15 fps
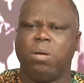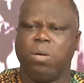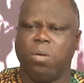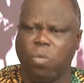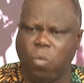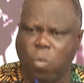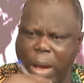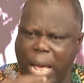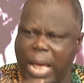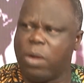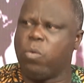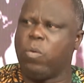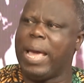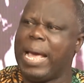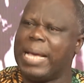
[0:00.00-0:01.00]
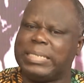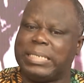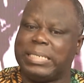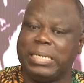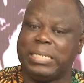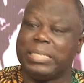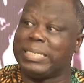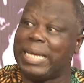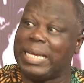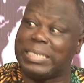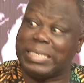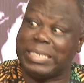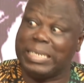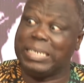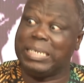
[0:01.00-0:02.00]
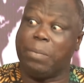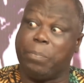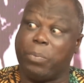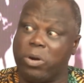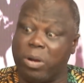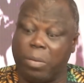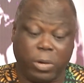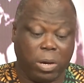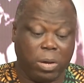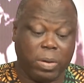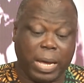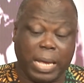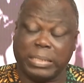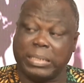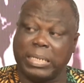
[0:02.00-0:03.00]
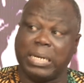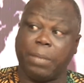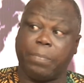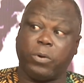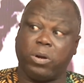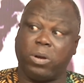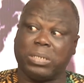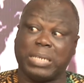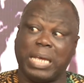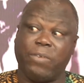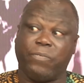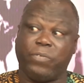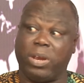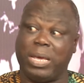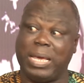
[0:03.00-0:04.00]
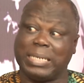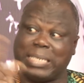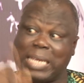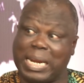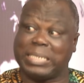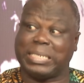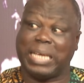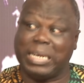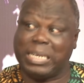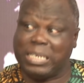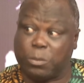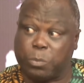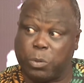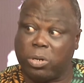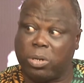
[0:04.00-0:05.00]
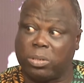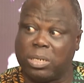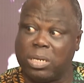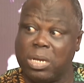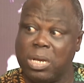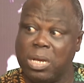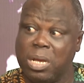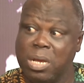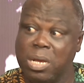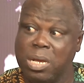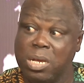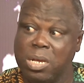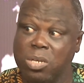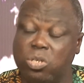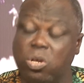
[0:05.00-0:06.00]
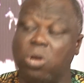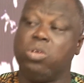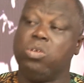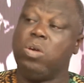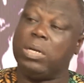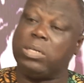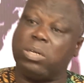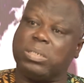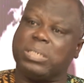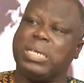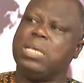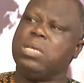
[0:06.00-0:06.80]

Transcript: where we are still testing the product. Because you can't say the products are inferior. You are started selling these products. So you are just saying,